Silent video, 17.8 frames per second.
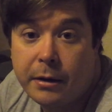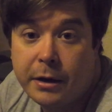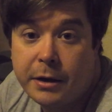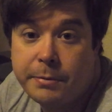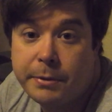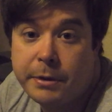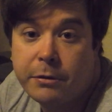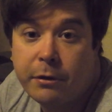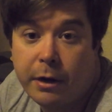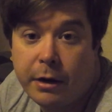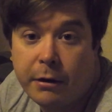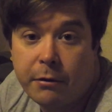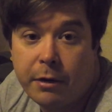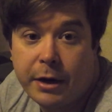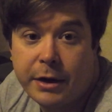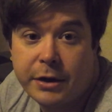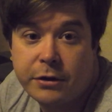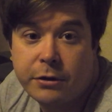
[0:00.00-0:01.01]
He's been trying to
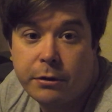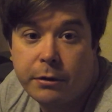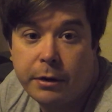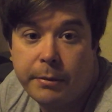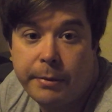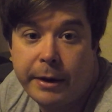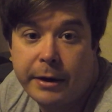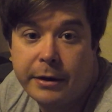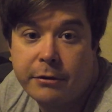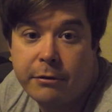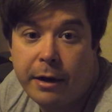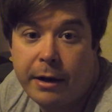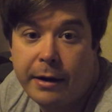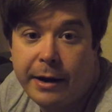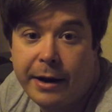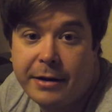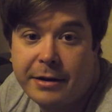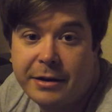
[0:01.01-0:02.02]
write a story about his
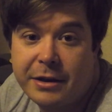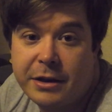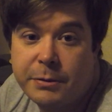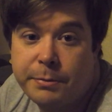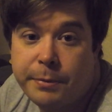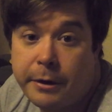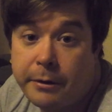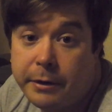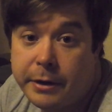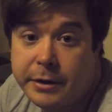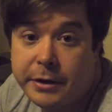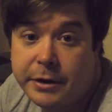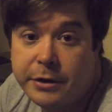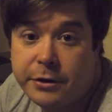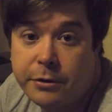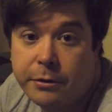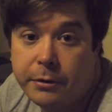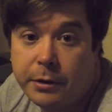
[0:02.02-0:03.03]
granddad's
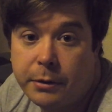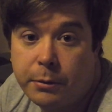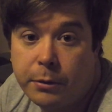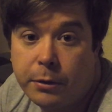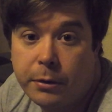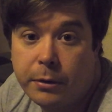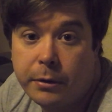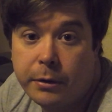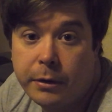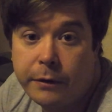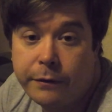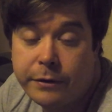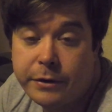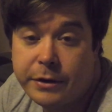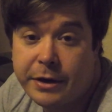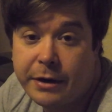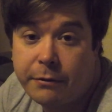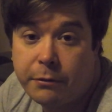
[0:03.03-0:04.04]
experiences during the war
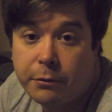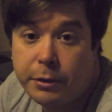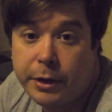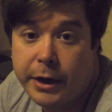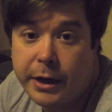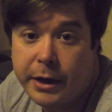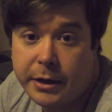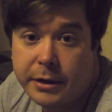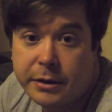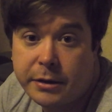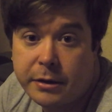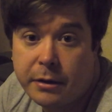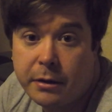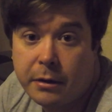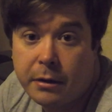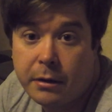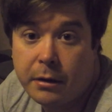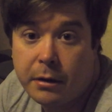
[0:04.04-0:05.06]
for several years.
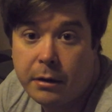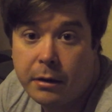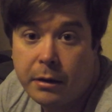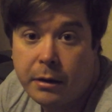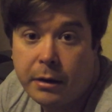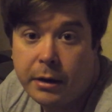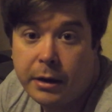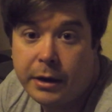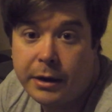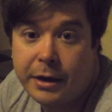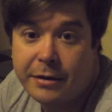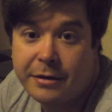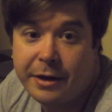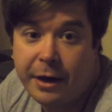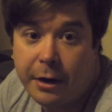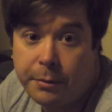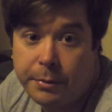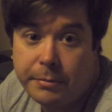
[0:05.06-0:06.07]
He
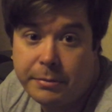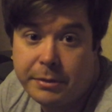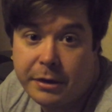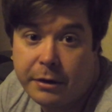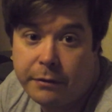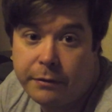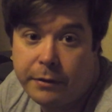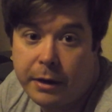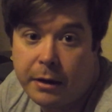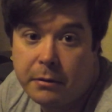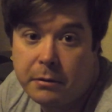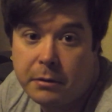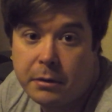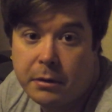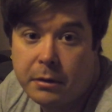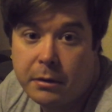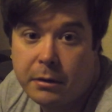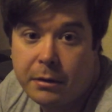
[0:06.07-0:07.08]
doesn't help himself though.
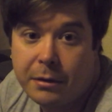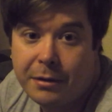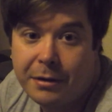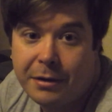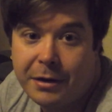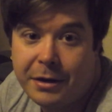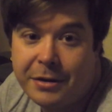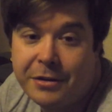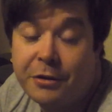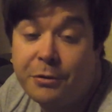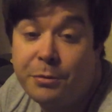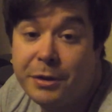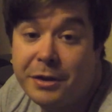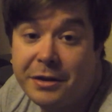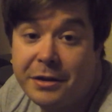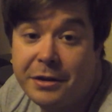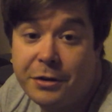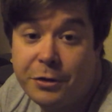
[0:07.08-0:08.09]
He's too
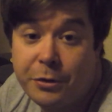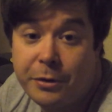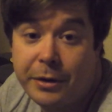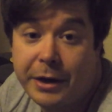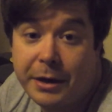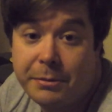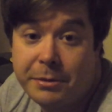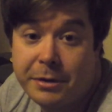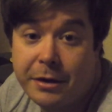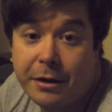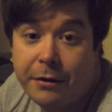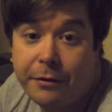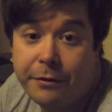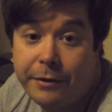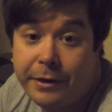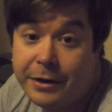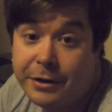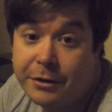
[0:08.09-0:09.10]
busy enjoying
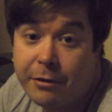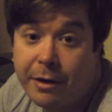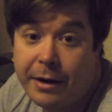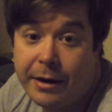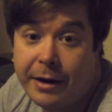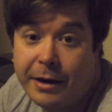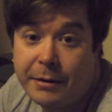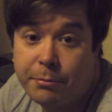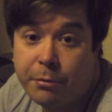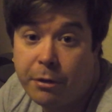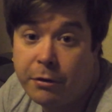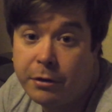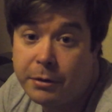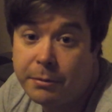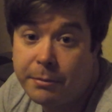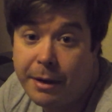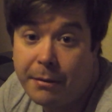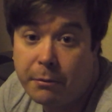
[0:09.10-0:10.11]
himself, and his granddad's
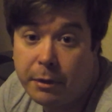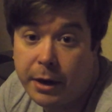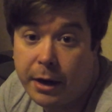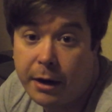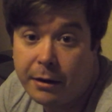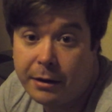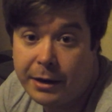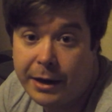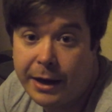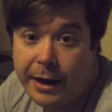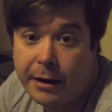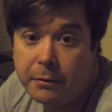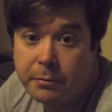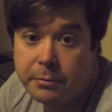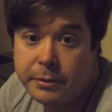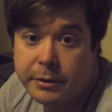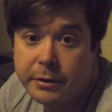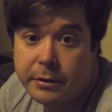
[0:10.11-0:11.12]
broken memory hardly
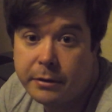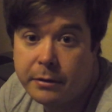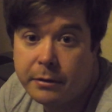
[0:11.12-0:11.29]
helps.